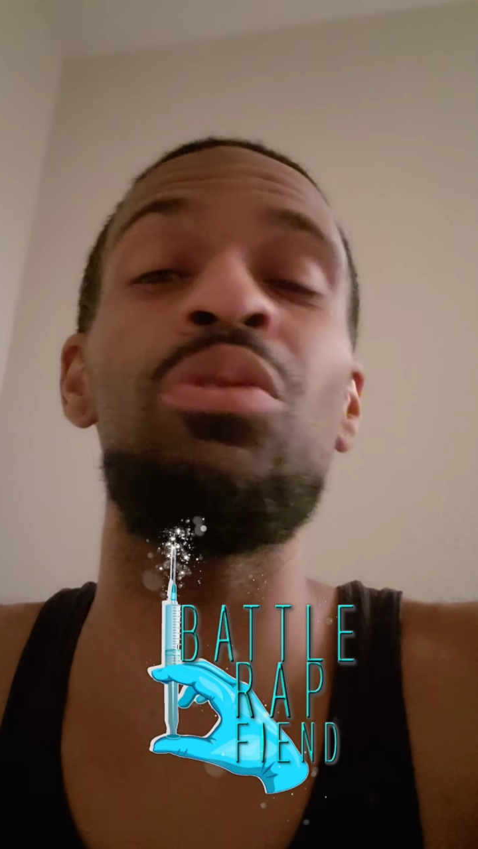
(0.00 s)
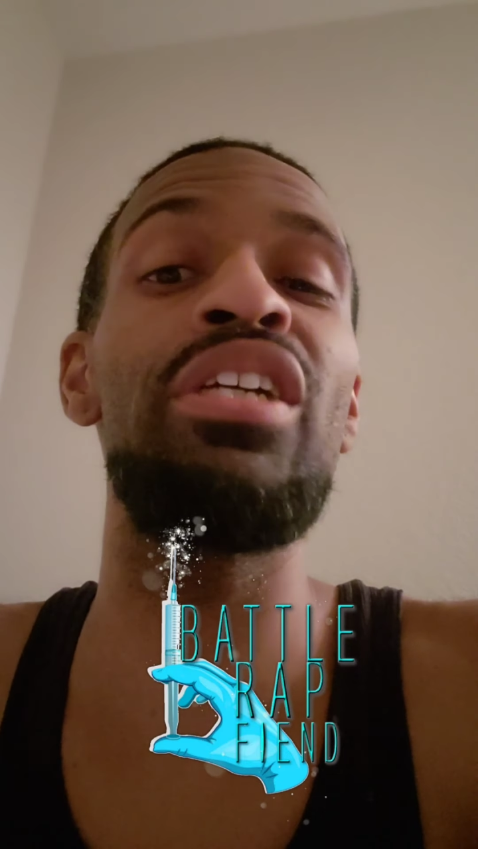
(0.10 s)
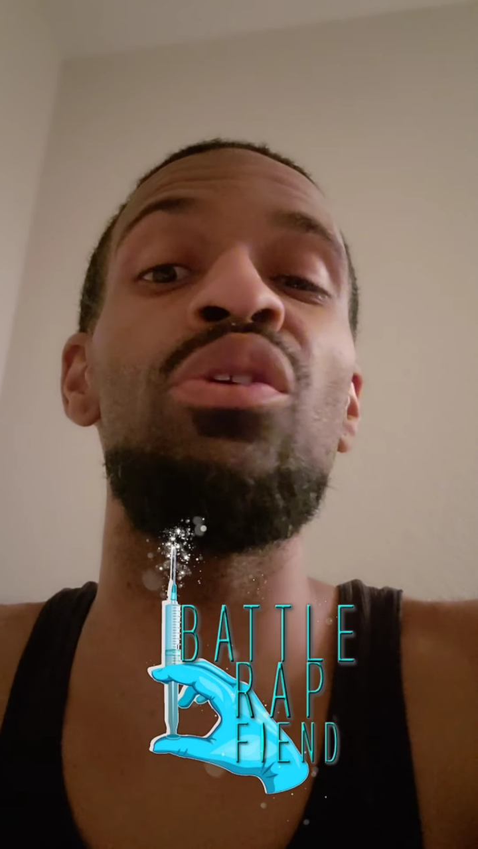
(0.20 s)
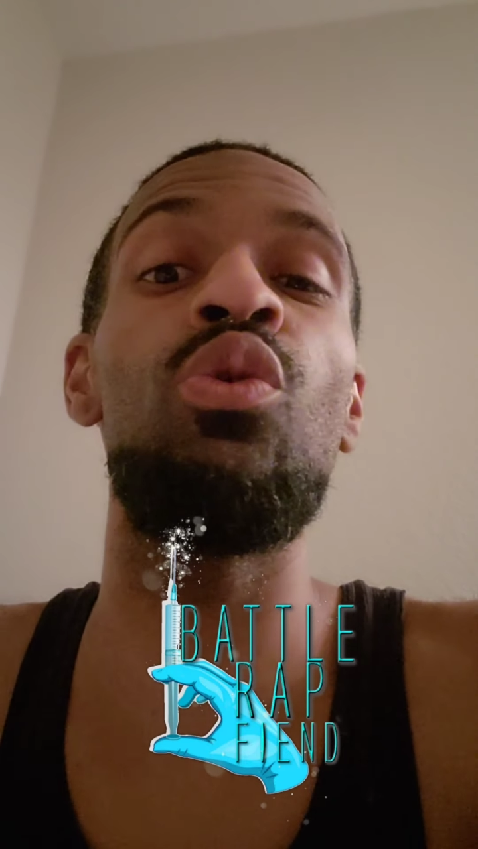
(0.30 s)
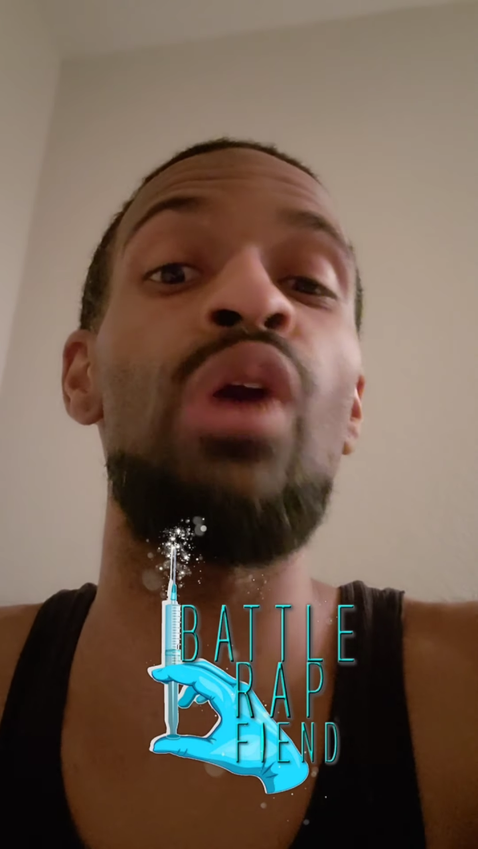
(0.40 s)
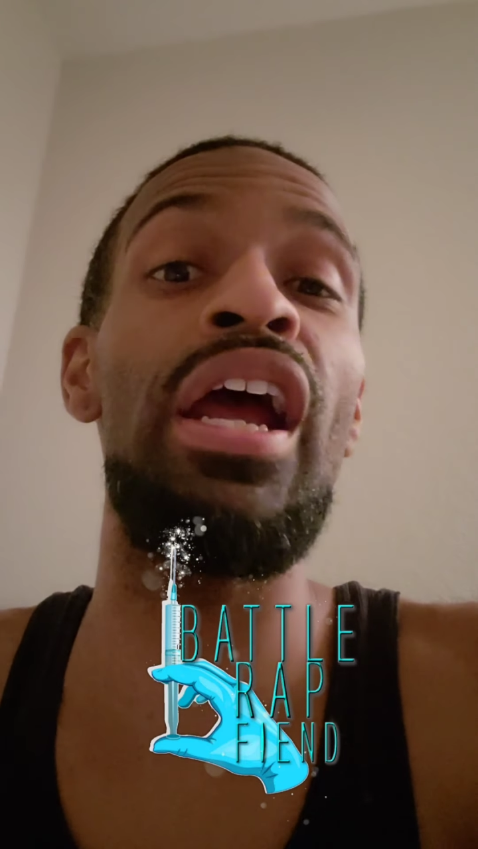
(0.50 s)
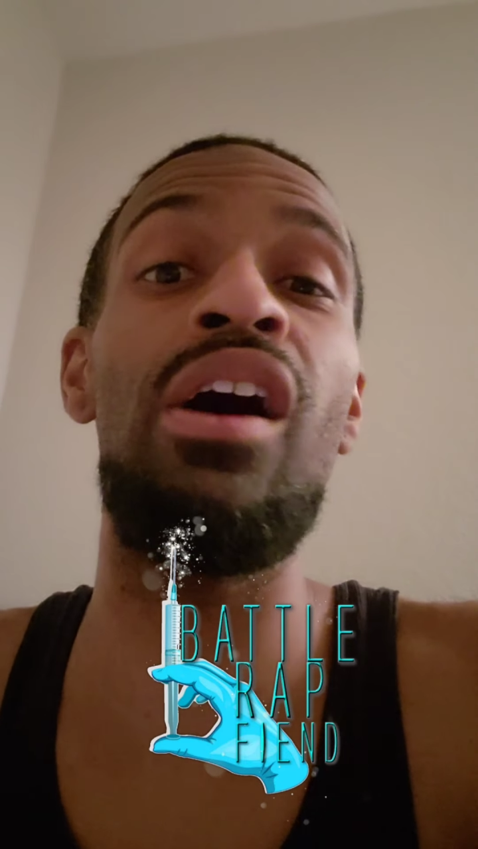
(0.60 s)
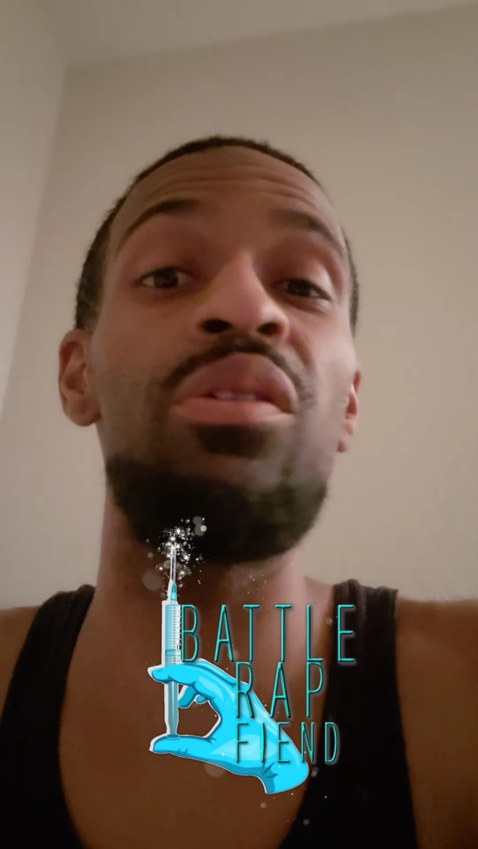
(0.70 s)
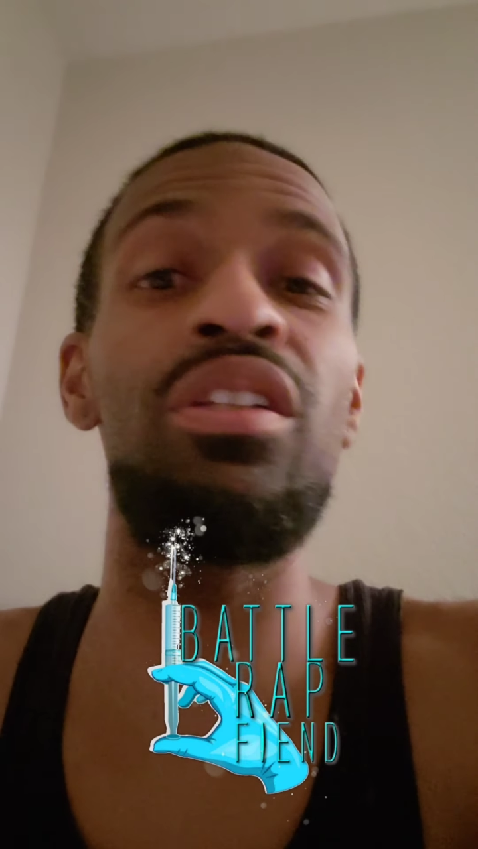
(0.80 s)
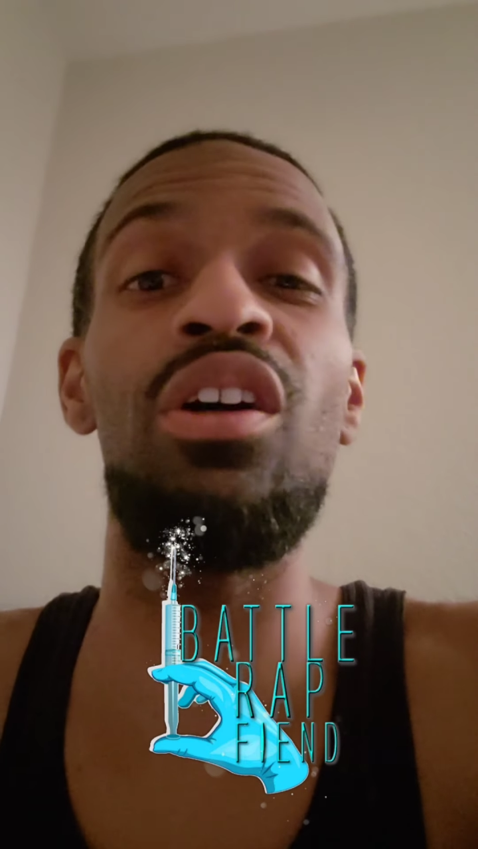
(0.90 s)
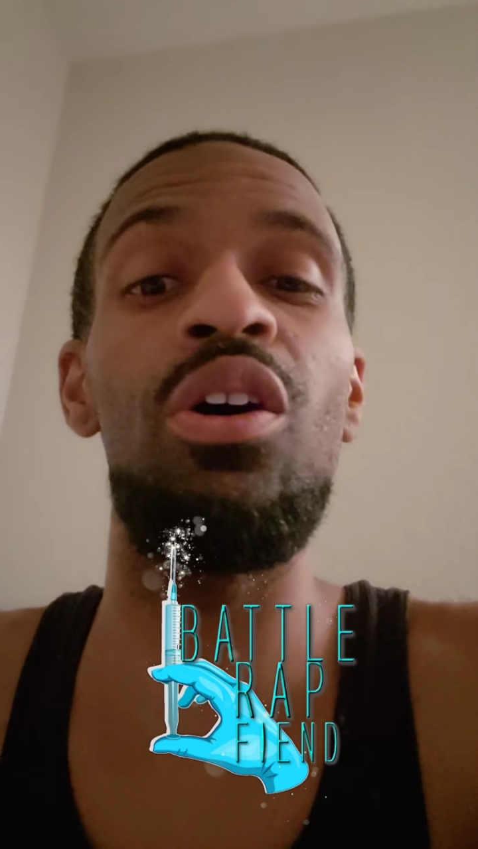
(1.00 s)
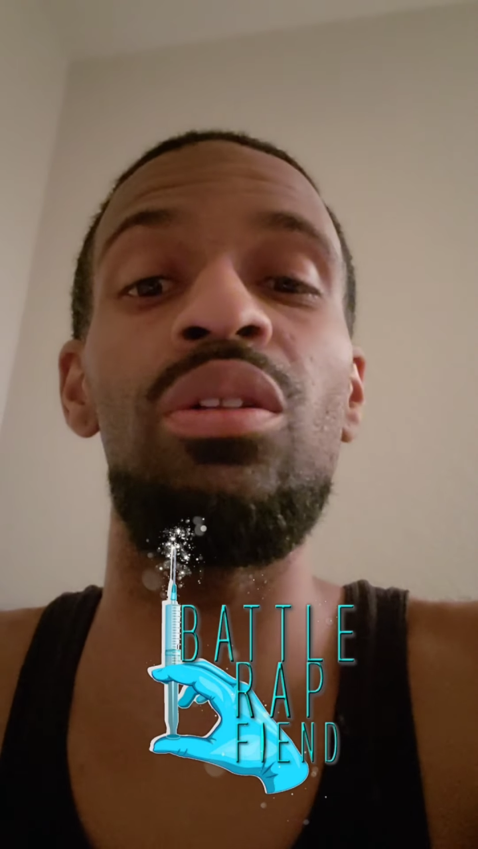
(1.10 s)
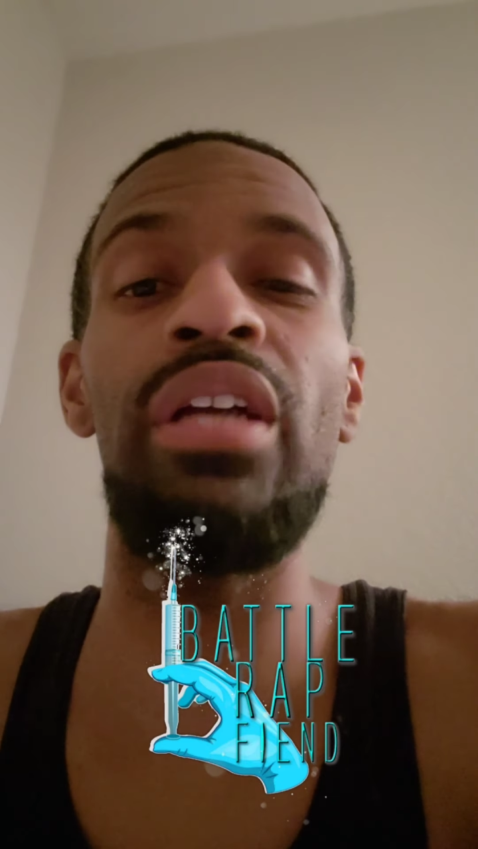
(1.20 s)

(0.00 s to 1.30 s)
get around at all.